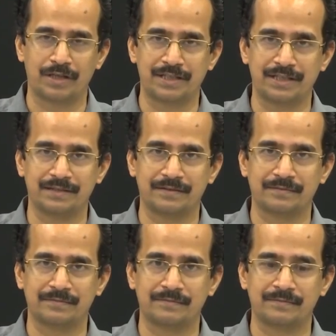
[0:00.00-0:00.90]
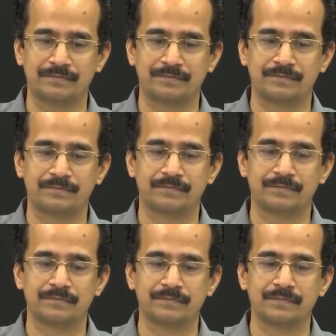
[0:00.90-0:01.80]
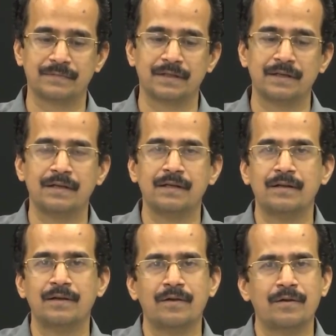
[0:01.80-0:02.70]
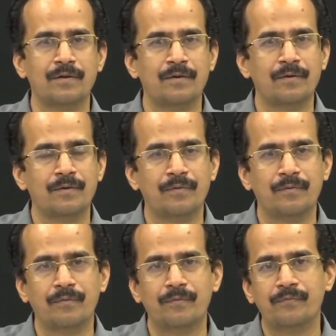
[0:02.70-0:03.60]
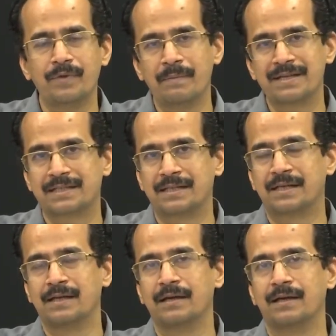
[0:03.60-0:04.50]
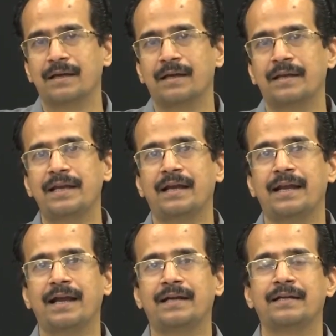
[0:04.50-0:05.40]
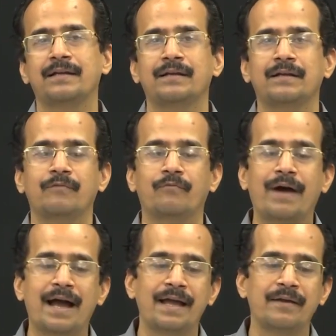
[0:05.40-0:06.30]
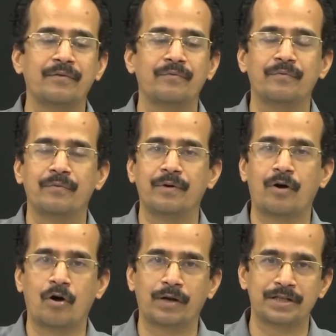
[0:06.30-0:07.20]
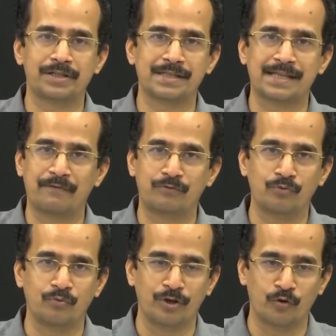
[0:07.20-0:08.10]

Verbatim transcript: We know that there are many famous organizations which were very successful at one point of time